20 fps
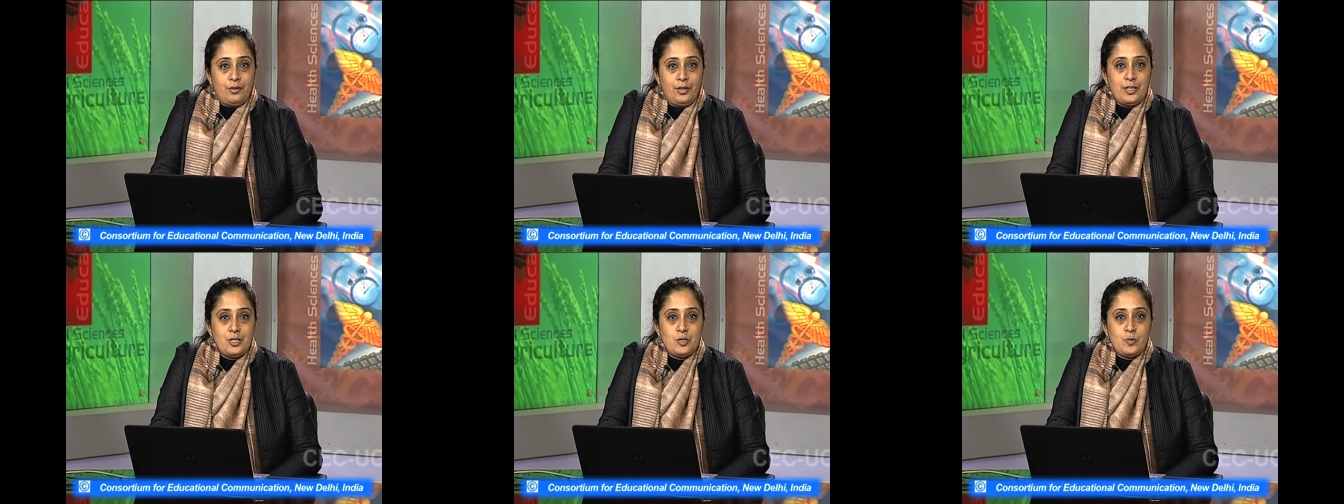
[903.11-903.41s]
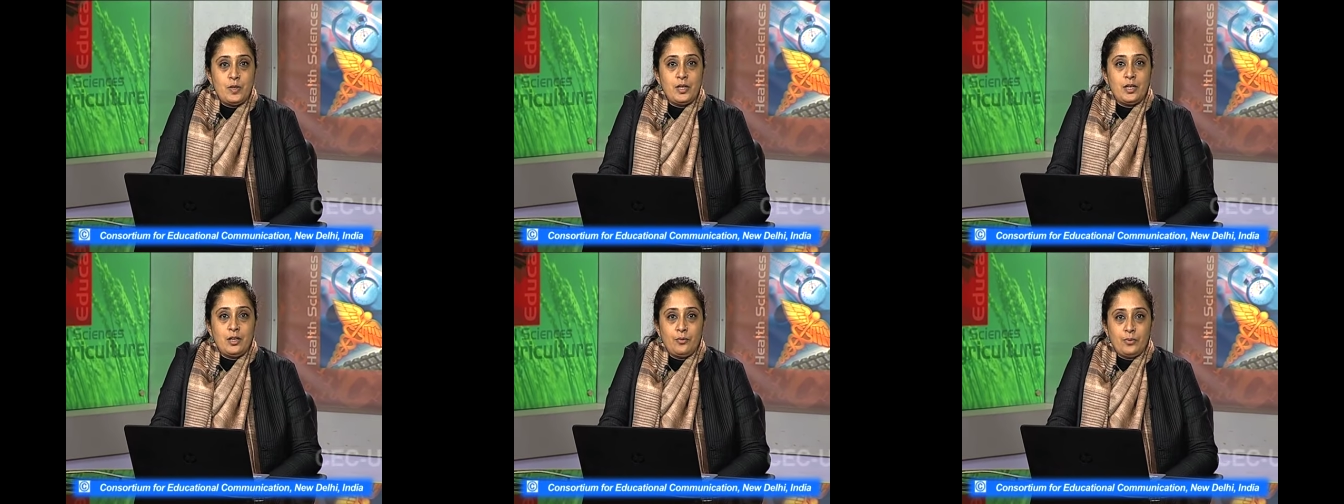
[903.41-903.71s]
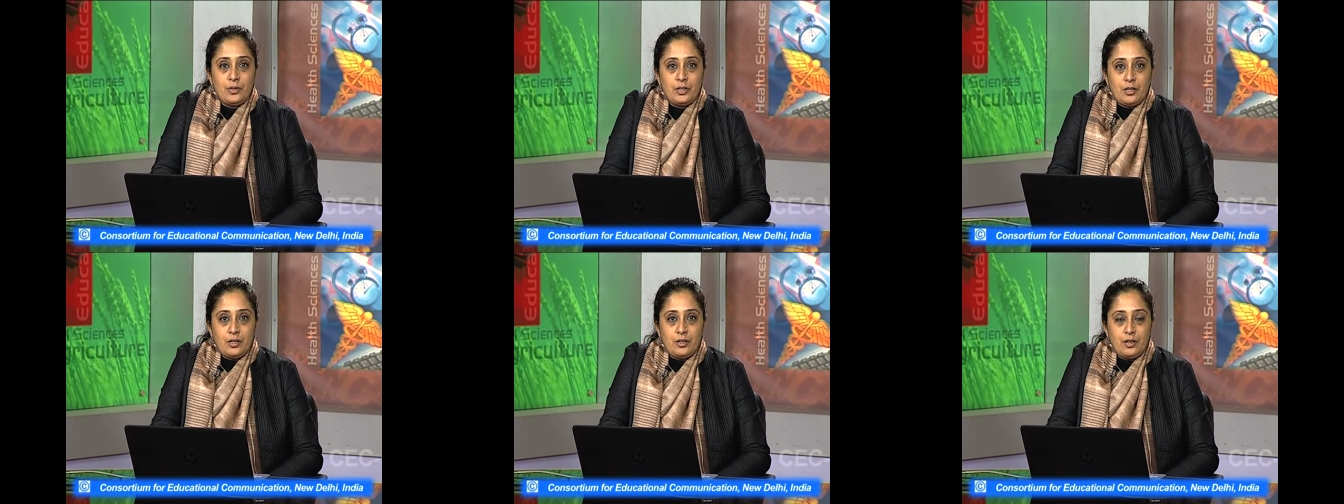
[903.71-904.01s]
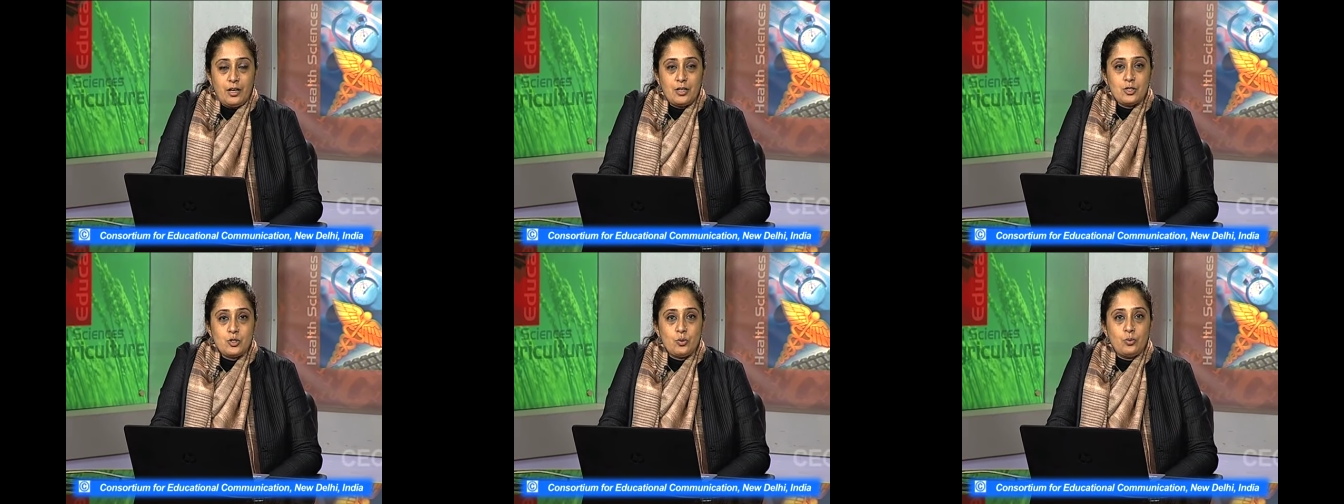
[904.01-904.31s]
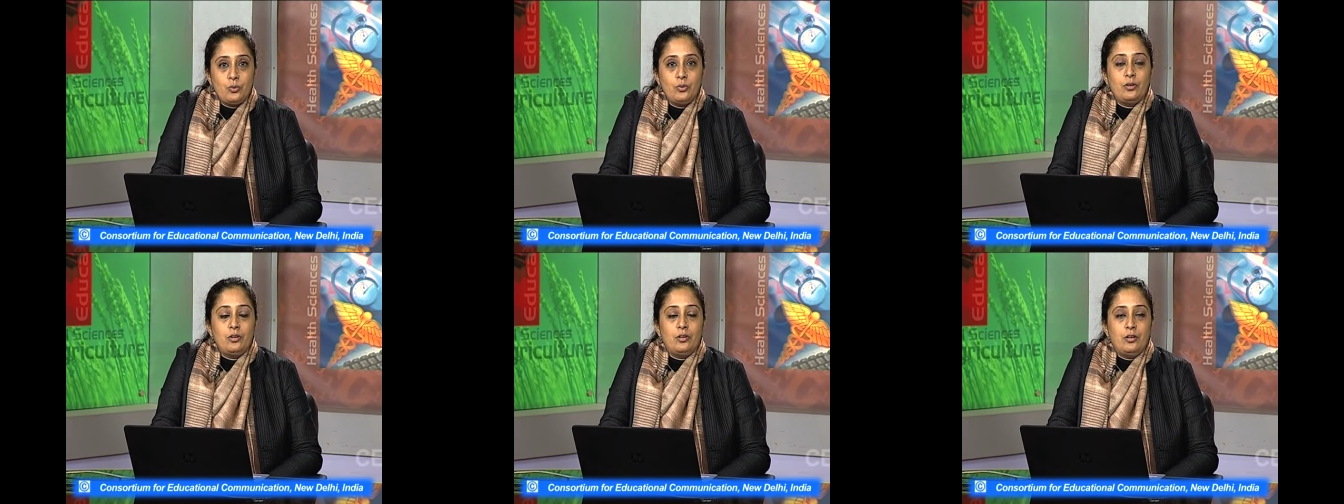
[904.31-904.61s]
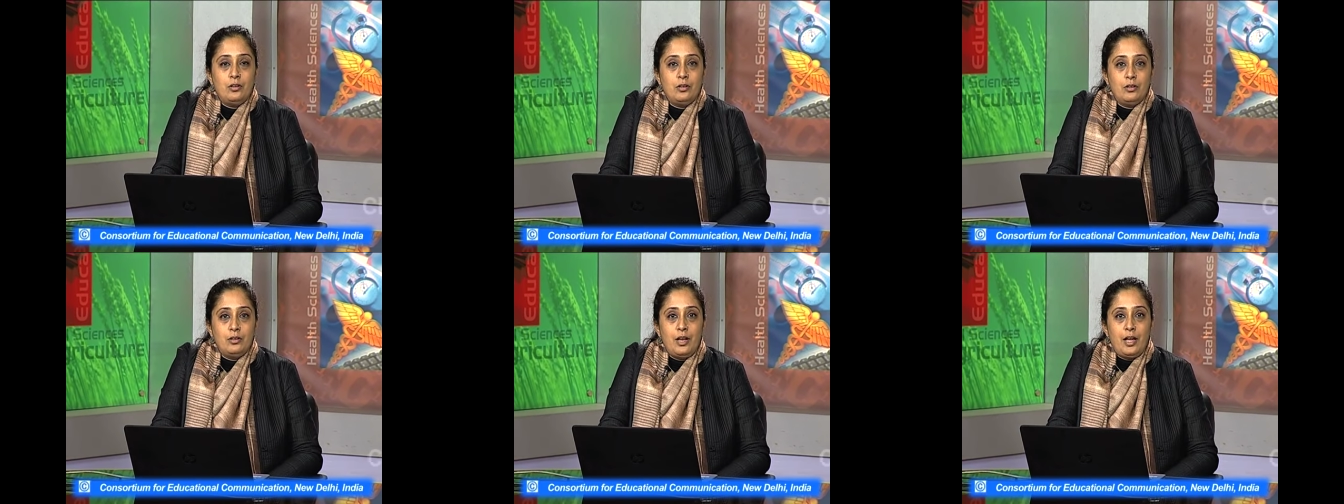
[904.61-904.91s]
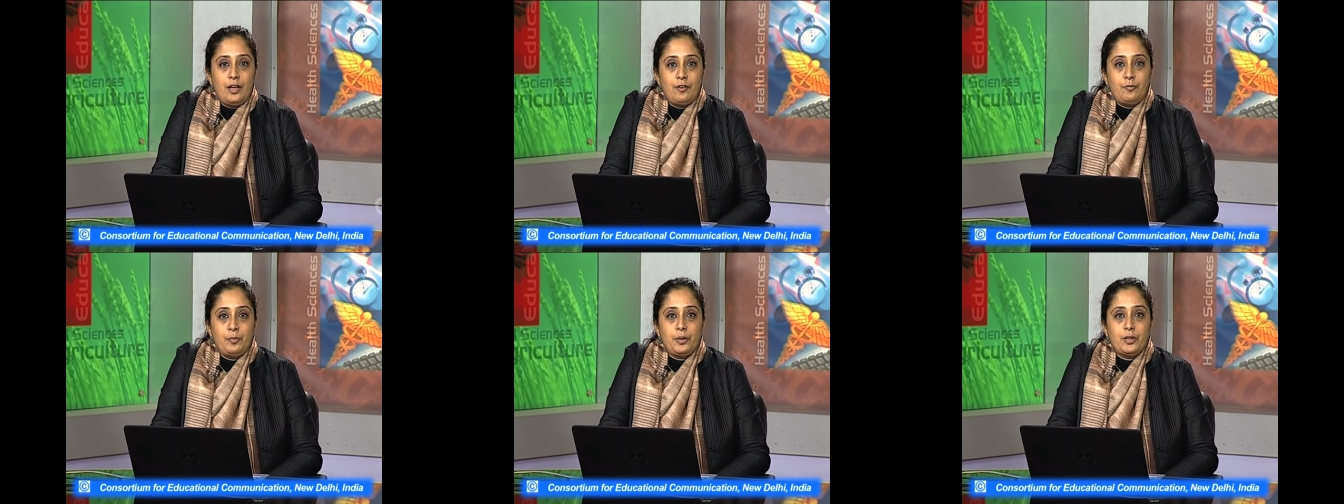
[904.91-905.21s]
really speaking, with Karnad's own uh,
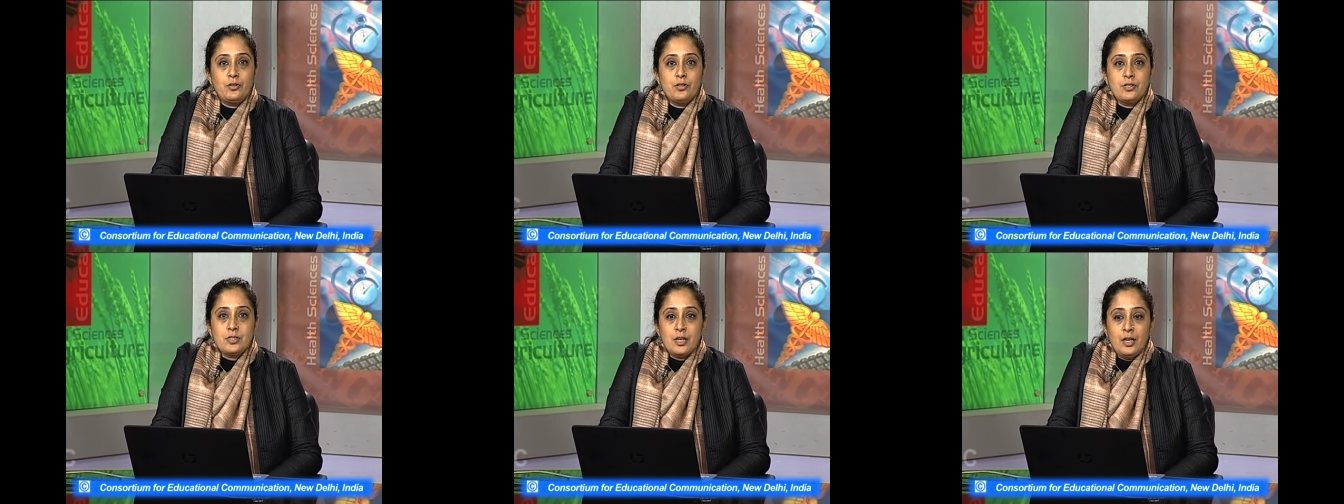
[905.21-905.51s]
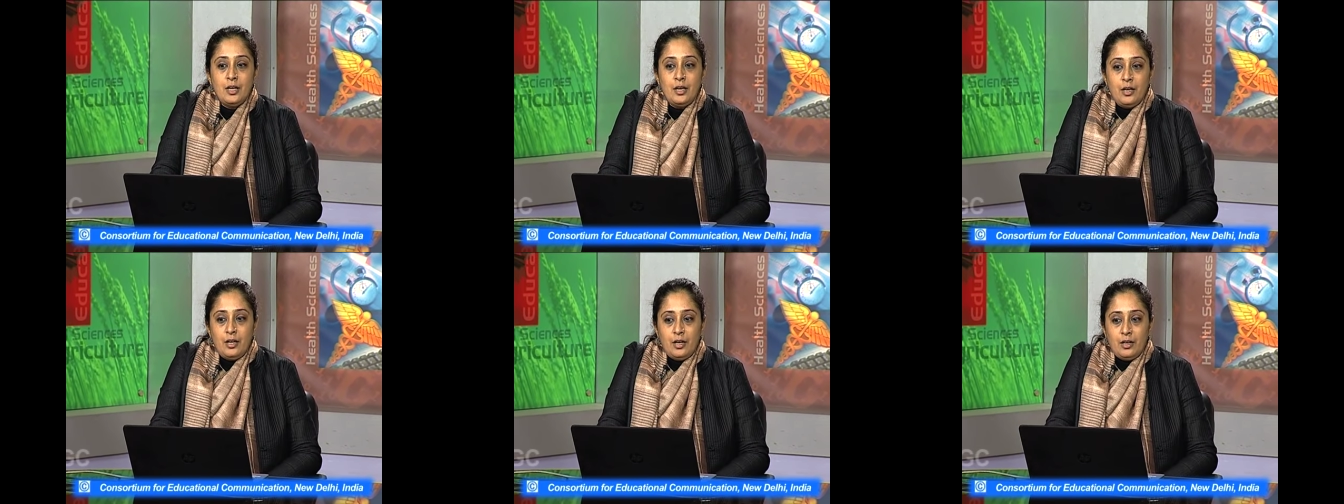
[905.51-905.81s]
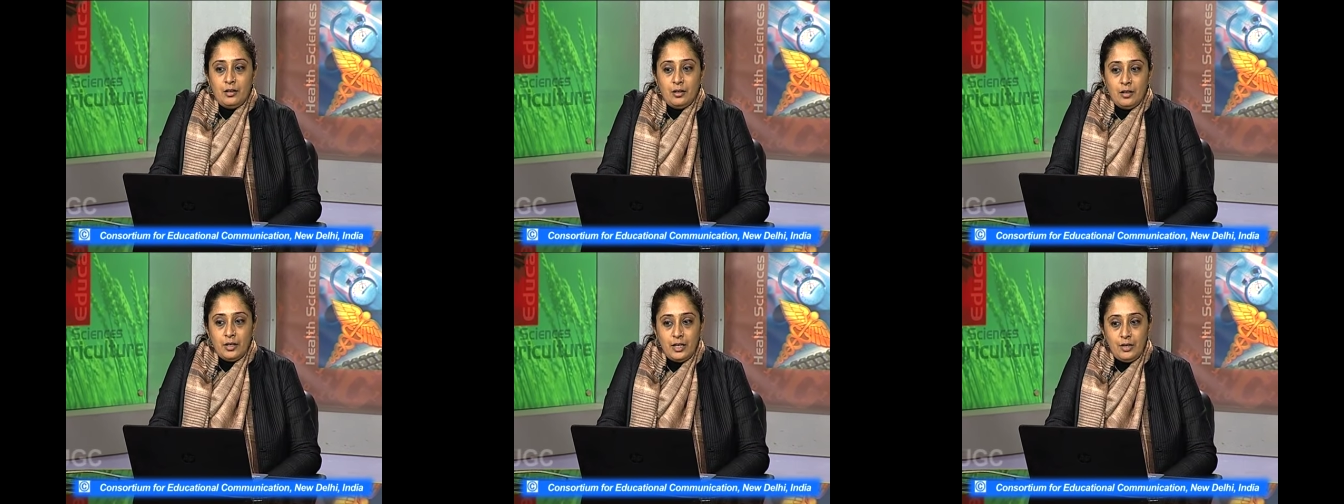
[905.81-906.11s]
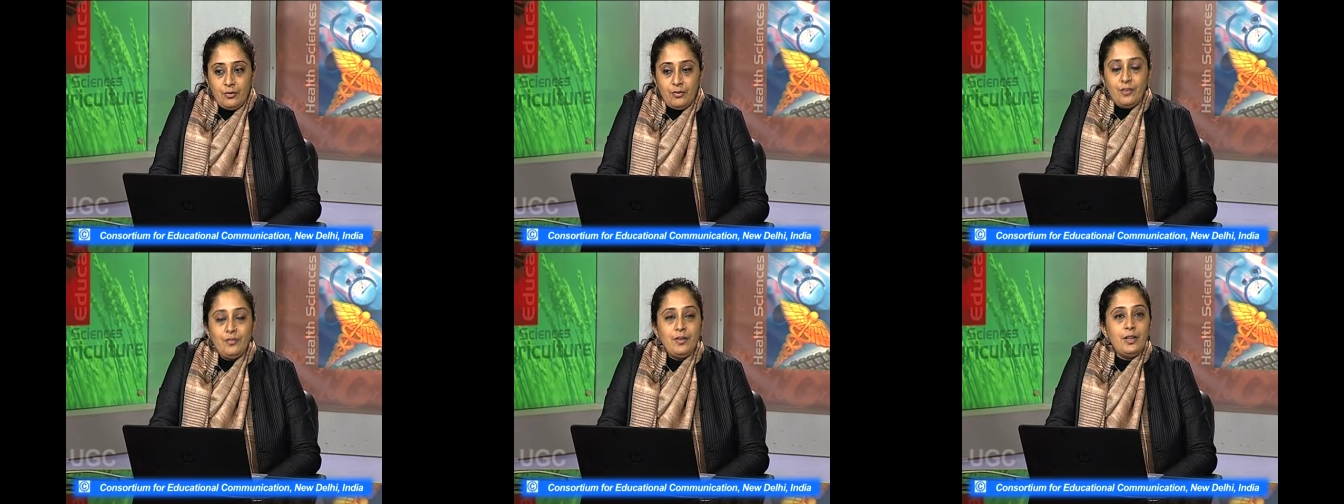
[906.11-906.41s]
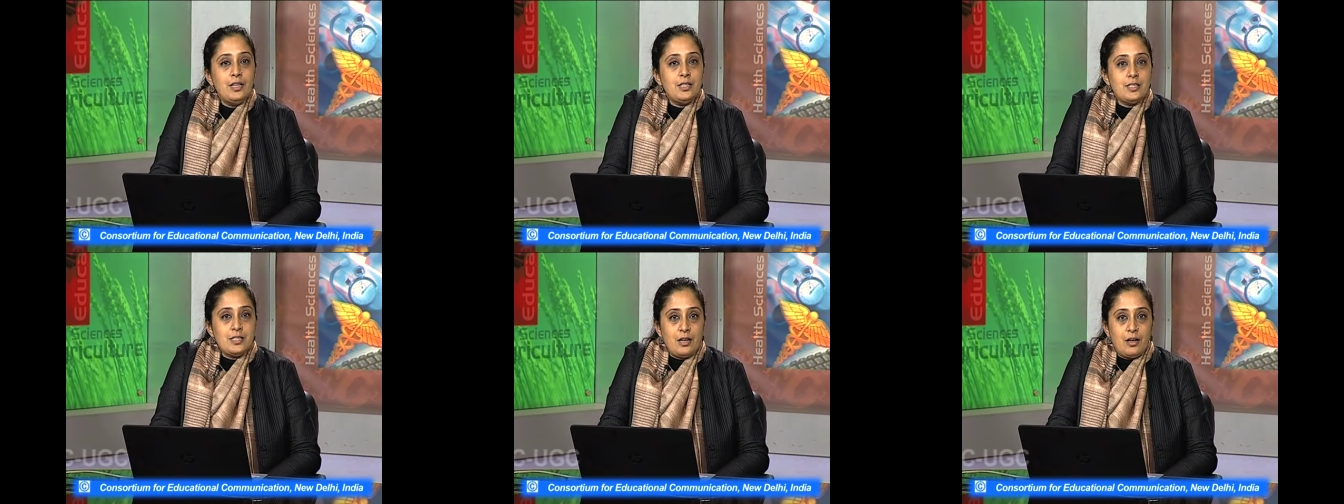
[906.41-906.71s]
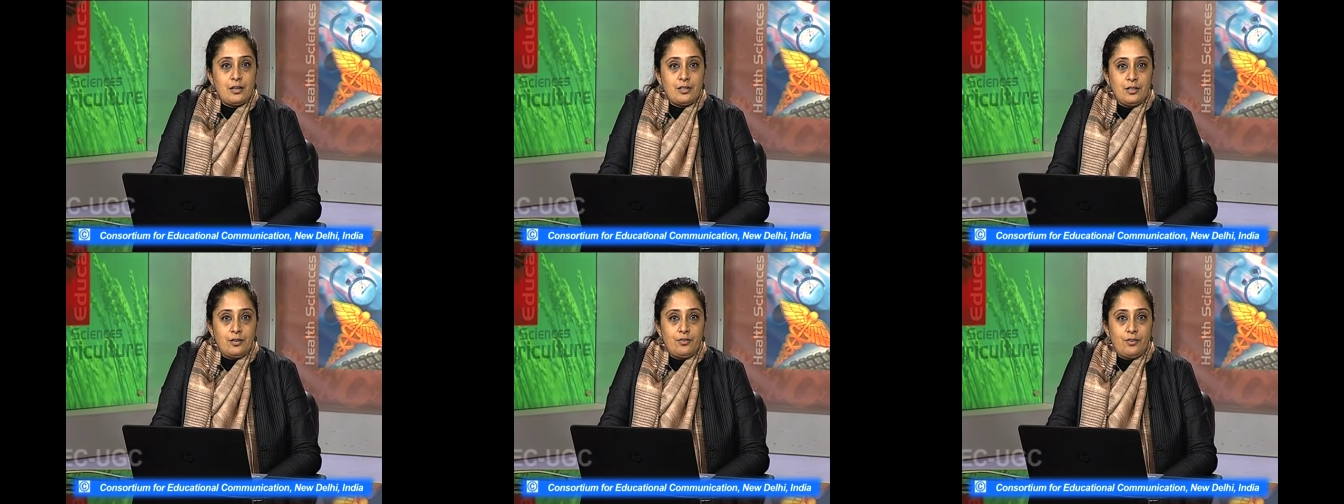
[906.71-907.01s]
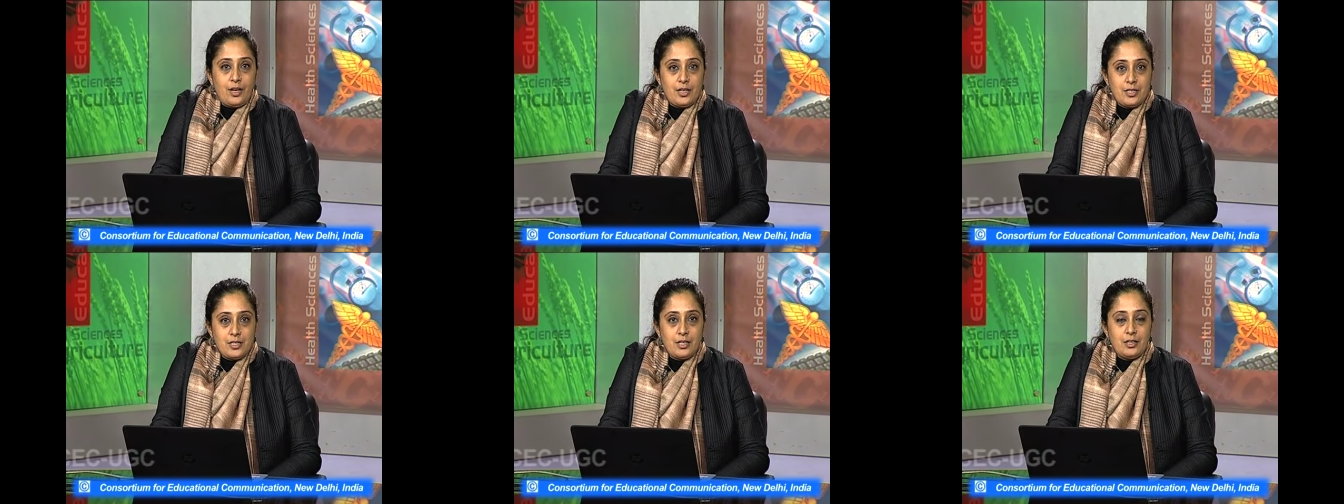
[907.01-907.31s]
life, because uh, even when he
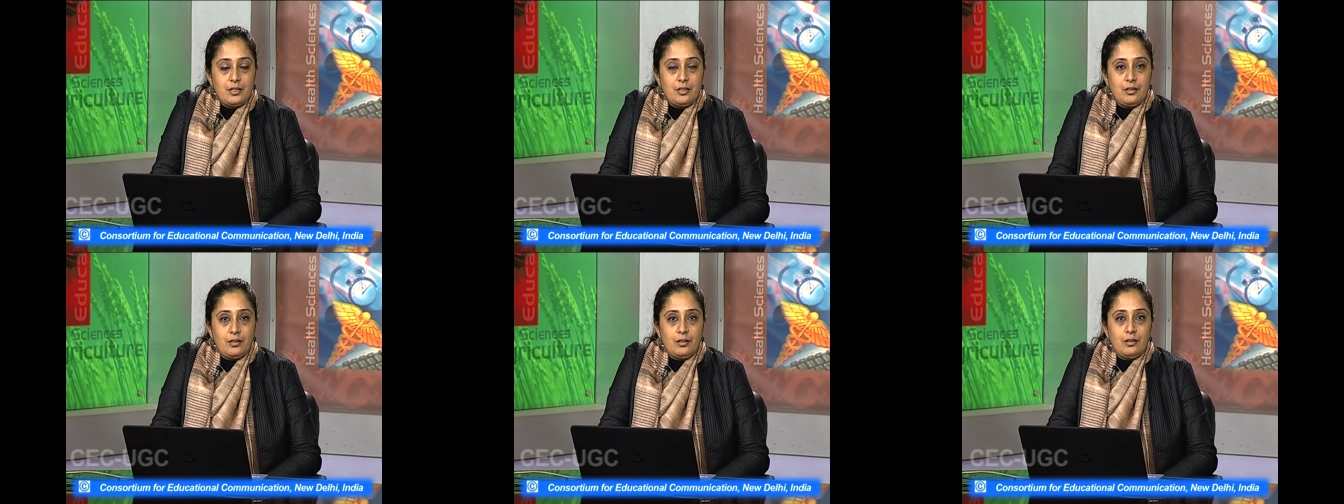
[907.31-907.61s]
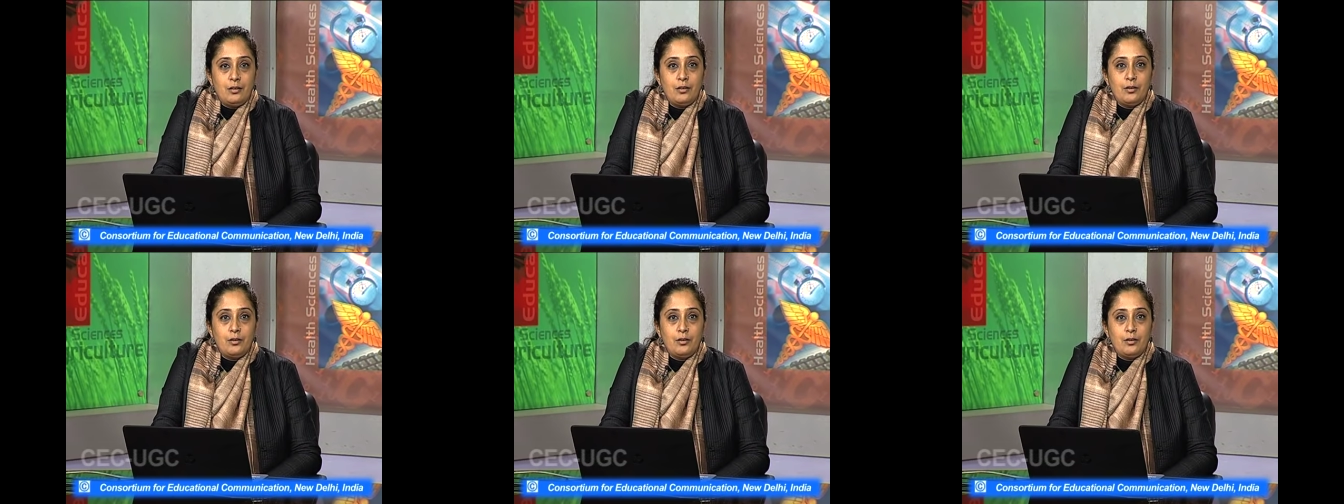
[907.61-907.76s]
started writing,